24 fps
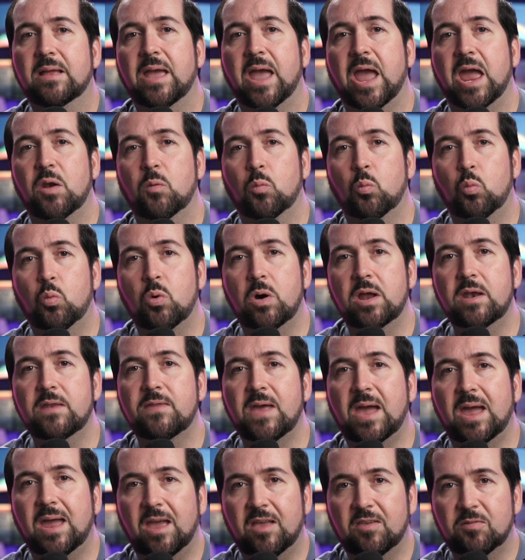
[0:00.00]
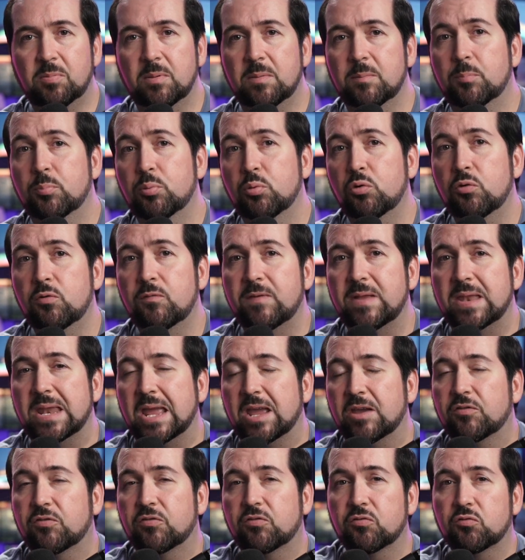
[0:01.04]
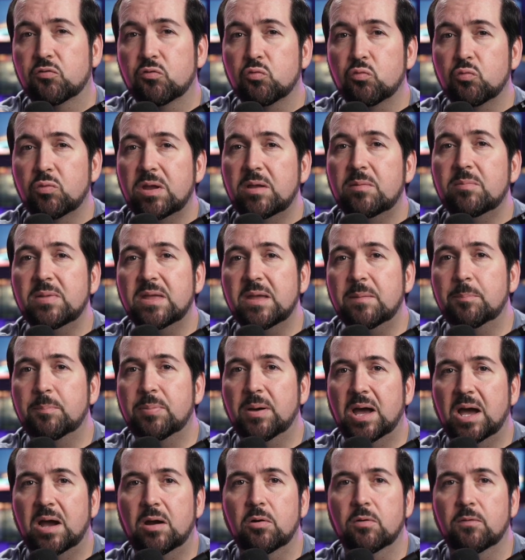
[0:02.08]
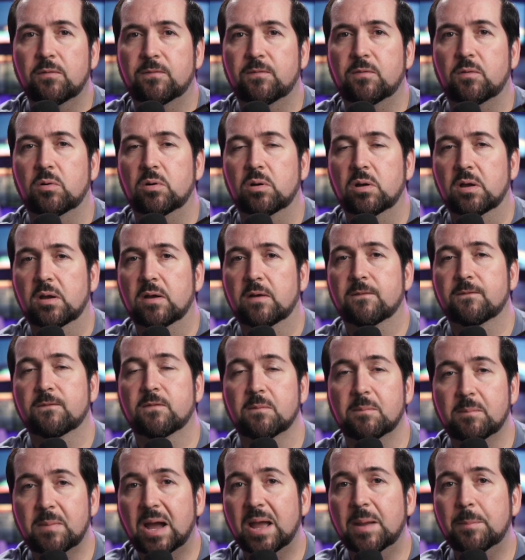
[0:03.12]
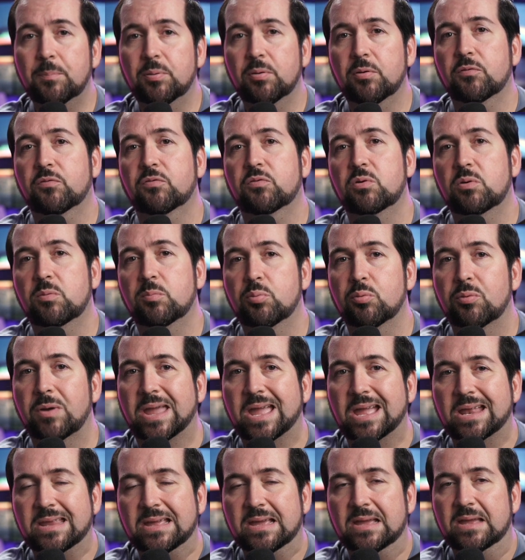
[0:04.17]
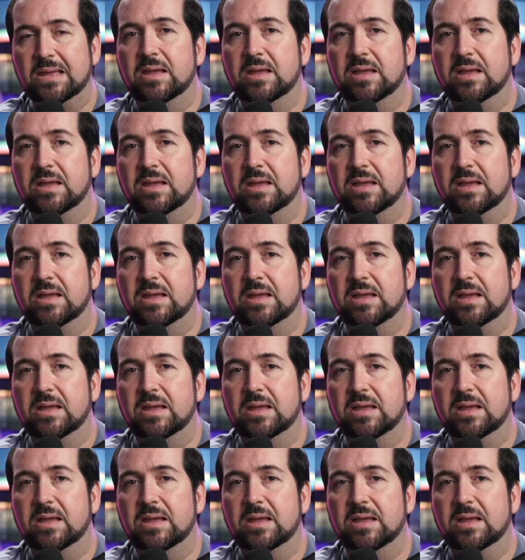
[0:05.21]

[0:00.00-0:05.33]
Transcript: and one that has been proven extremely powerful for my personal brand,